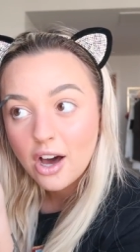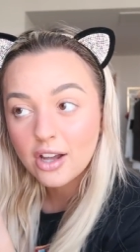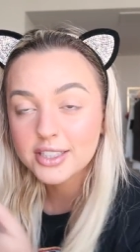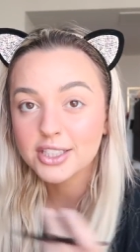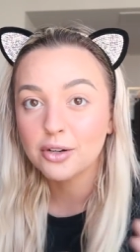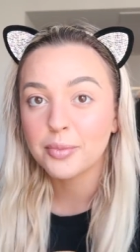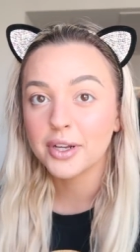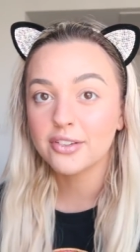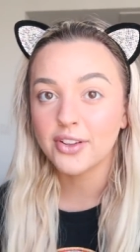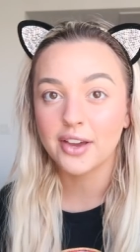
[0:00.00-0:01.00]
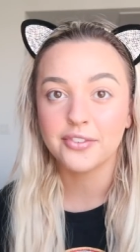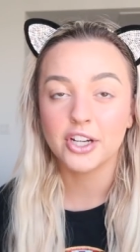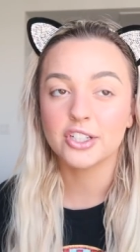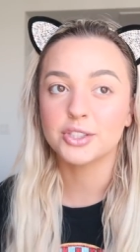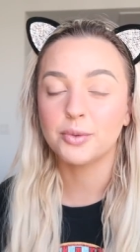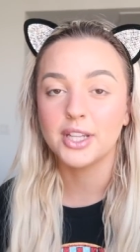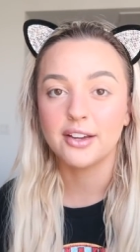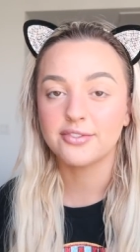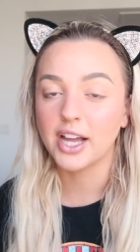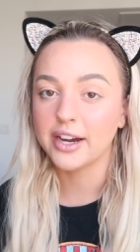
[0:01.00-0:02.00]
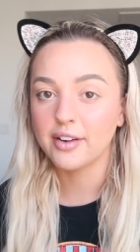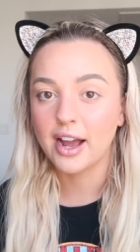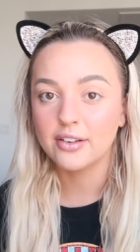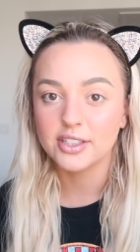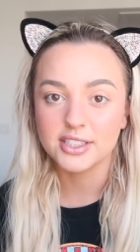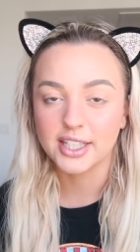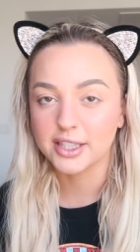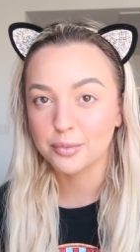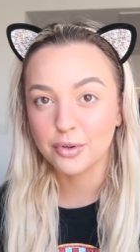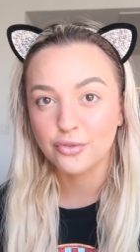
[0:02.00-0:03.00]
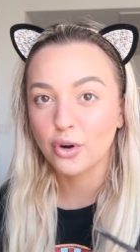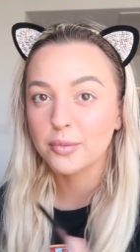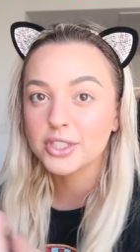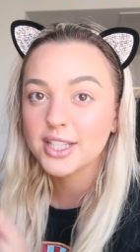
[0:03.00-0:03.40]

all these little butterfly figures would like fly around because like the performers